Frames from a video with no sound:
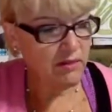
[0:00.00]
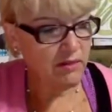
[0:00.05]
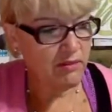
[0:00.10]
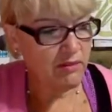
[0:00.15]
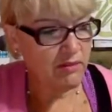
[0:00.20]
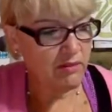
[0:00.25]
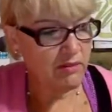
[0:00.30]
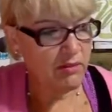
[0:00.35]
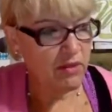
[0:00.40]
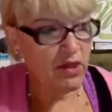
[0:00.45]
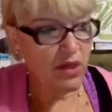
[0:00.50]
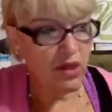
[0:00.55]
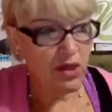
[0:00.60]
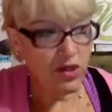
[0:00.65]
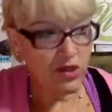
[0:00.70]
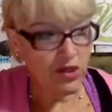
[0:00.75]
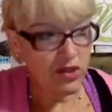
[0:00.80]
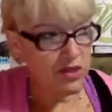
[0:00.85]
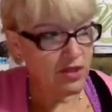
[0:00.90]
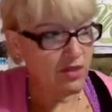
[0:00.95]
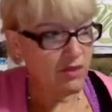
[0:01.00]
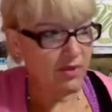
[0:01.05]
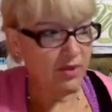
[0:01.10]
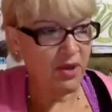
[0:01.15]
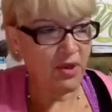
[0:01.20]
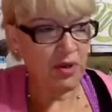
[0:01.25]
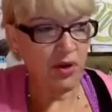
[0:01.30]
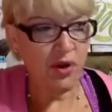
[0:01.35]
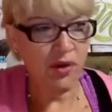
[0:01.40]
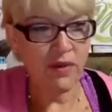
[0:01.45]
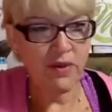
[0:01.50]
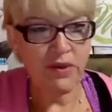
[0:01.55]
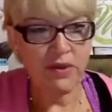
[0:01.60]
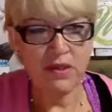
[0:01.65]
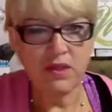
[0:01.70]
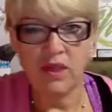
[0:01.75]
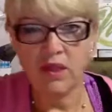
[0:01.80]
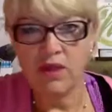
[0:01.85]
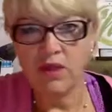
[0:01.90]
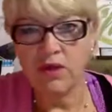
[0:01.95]
be cautious about always
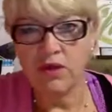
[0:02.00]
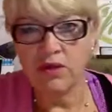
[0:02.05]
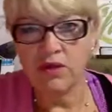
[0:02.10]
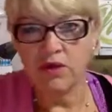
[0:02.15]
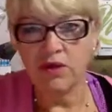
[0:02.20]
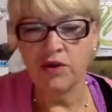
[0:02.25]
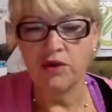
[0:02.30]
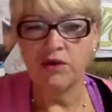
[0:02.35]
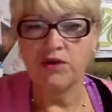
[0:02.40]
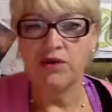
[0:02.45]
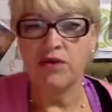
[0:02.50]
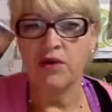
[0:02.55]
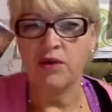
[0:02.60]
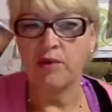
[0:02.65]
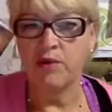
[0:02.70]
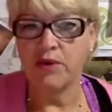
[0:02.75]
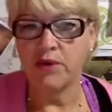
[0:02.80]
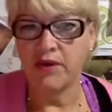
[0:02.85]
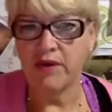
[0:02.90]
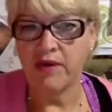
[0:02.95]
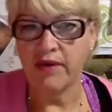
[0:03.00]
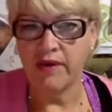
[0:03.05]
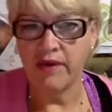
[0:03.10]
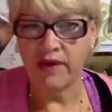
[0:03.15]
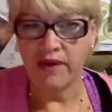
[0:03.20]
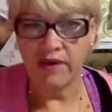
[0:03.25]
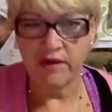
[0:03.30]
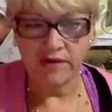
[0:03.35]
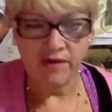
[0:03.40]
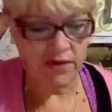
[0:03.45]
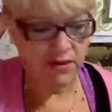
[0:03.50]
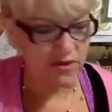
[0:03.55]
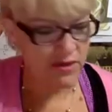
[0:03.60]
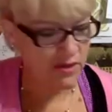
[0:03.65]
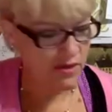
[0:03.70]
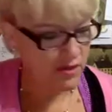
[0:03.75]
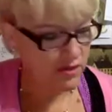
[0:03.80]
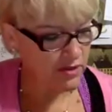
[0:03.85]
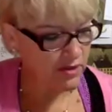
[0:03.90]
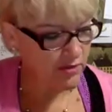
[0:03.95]
telling our daughters how pretty they are versus
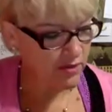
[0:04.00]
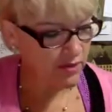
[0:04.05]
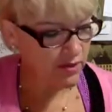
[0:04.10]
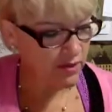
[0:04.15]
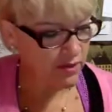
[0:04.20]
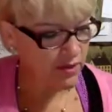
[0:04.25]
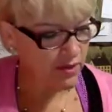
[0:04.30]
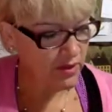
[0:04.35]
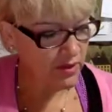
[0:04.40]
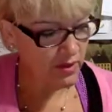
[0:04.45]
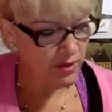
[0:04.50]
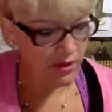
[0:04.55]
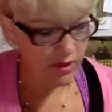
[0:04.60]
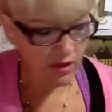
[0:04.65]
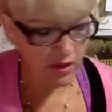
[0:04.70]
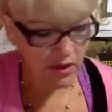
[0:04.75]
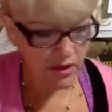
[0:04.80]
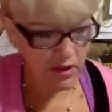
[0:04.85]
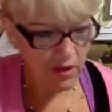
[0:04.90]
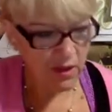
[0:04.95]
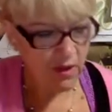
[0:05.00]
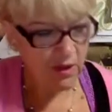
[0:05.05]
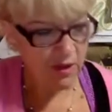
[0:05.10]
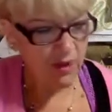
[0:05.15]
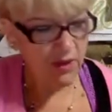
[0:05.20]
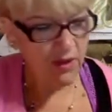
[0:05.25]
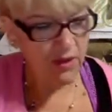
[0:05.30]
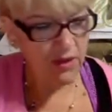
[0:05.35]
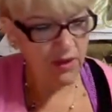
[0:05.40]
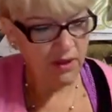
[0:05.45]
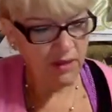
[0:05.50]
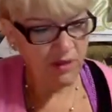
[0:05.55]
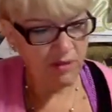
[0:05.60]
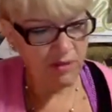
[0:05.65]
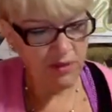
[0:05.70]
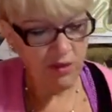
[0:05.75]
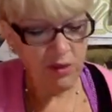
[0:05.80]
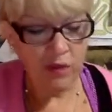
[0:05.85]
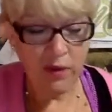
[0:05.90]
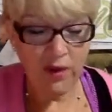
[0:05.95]
how smart they are.
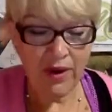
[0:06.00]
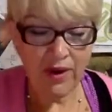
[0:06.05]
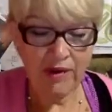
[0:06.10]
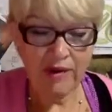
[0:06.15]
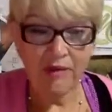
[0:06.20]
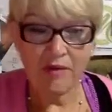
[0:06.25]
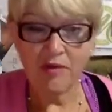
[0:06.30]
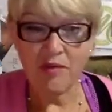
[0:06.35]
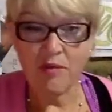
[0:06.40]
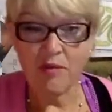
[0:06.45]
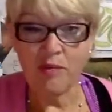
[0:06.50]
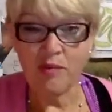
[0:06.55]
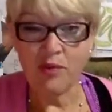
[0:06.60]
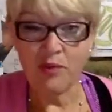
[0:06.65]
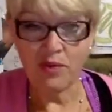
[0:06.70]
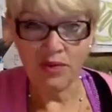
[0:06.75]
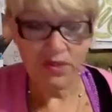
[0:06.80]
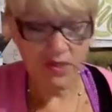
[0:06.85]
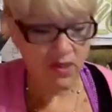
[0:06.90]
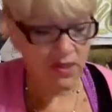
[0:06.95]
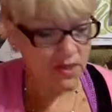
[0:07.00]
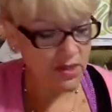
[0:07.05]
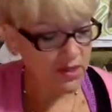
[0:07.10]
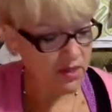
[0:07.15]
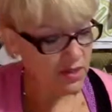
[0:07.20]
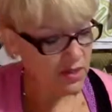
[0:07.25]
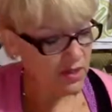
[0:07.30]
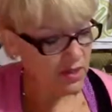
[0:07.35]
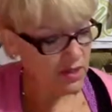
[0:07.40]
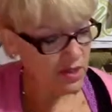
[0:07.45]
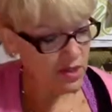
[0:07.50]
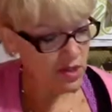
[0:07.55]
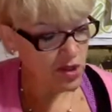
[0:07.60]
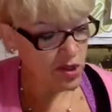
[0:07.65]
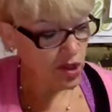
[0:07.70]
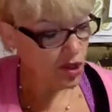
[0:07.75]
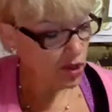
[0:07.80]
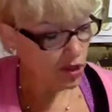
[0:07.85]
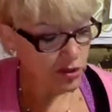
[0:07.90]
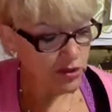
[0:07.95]
Be aware of the princess
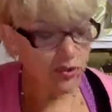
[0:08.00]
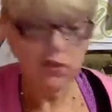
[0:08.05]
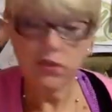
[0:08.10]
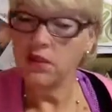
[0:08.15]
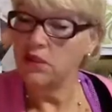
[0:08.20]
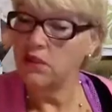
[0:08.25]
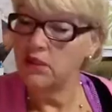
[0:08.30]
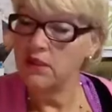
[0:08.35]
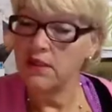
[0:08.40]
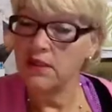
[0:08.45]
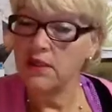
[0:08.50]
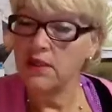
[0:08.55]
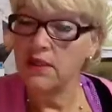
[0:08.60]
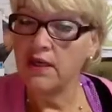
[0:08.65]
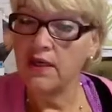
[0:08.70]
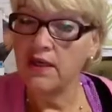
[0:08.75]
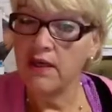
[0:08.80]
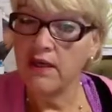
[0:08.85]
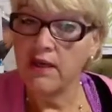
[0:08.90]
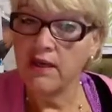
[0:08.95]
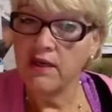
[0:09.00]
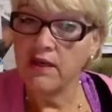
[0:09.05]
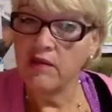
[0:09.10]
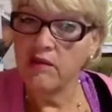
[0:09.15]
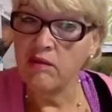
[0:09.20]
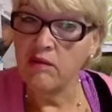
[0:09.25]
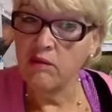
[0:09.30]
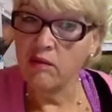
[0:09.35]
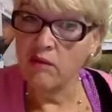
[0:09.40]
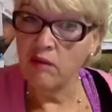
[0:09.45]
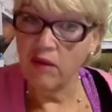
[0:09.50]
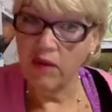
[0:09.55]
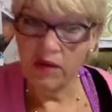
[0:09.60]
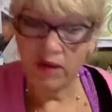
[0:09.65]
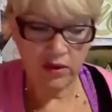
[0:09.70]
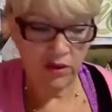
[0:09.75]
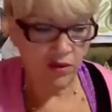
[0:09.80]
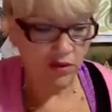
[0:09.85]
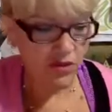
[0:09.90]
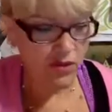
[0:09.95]
cult and
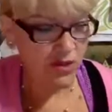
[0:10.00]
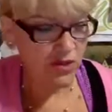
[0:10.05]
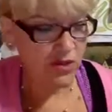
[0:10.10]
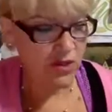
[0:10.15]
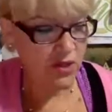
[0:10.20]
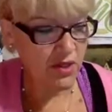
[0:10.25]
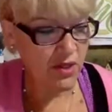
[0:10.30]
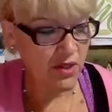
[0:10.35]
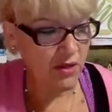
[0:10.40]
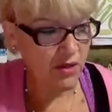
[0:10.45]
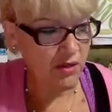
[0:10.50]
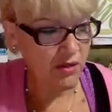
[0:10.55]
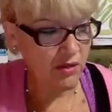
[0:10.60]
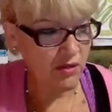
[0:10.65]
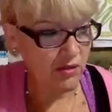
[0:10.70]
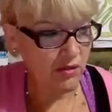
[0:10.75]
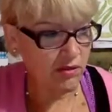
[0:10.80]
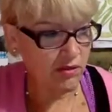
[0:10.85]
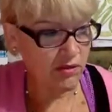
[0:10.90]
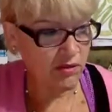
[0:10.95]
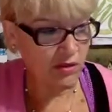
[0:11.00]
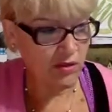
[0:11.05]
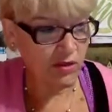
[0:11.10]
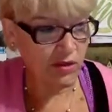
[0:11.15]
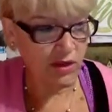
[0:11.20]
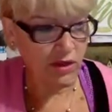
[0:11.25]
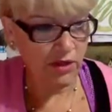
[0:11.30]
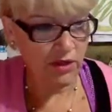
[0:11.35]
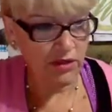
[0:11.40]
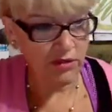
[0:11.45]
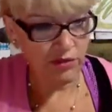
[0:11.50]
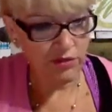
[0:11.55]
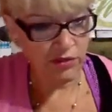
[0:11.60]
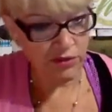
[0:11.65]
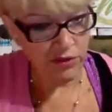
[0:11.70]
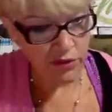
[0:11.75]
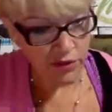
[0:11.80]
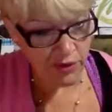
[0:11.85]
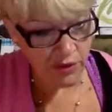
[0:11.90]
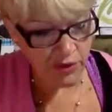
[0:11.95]
what you're teaching your child, your
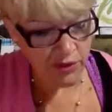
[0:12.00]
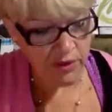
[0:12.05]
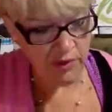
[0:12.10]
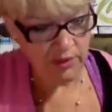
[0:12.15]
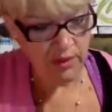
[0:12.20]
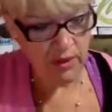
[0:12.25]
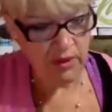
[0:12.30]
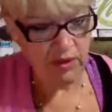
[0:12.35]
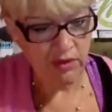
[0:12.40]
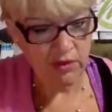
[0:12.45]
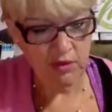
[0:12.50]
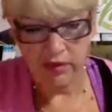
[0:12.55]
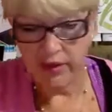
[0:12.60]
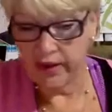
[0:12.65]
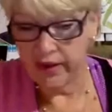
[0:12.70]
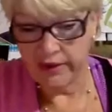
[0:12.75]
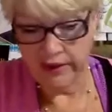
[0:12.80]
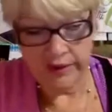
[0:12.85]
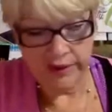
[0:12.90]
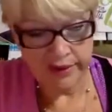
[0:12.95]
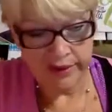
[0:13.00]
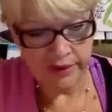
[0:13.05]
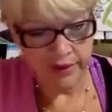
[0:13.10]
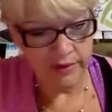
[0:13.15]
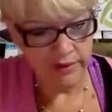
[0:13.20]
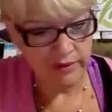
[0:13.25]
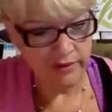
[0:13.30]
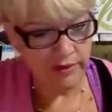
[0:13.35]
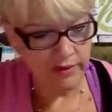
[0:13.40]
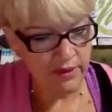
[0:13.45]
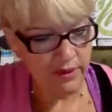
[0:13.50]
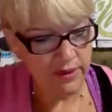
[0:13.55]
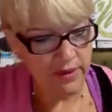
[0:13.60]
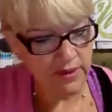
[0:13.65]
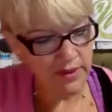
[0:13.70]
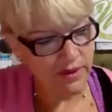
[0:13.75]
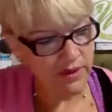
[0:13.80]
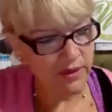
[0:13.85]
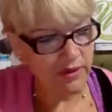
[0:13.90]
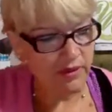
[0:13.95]
daughter, about granddaughter,
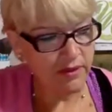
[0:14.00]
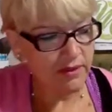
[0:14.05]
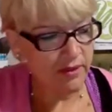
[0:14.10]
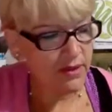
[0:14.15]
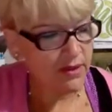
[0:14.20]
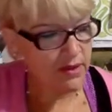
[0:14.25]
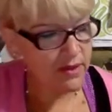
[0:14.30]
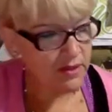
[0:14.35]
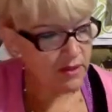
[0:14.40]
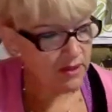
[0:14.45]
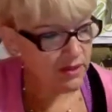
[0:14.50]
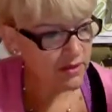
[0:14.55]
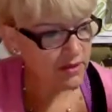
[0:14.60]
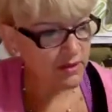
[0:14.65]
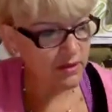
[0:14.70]
niece, next